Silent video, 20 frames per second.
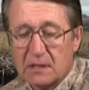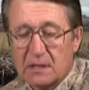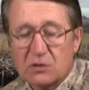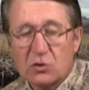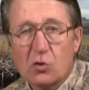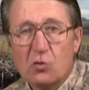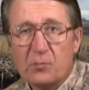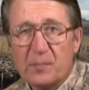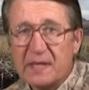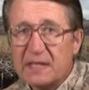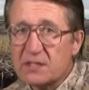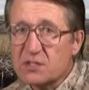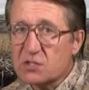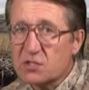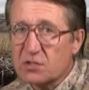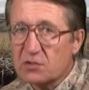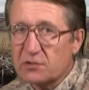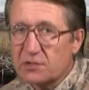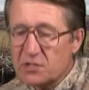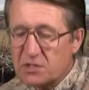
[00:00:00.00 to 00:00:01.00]
Don't be
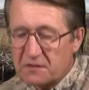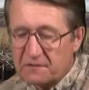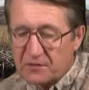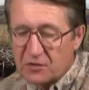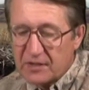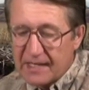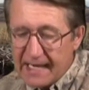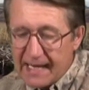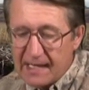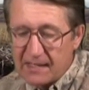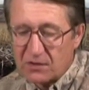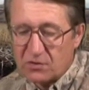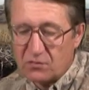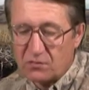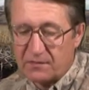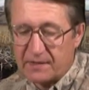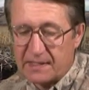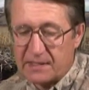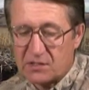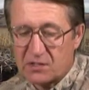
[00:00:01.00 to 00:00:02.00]
discouraged if you can't do
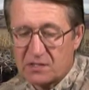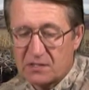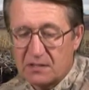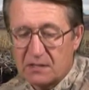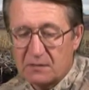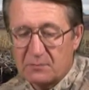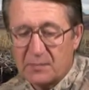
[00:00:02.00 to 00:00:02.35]
this,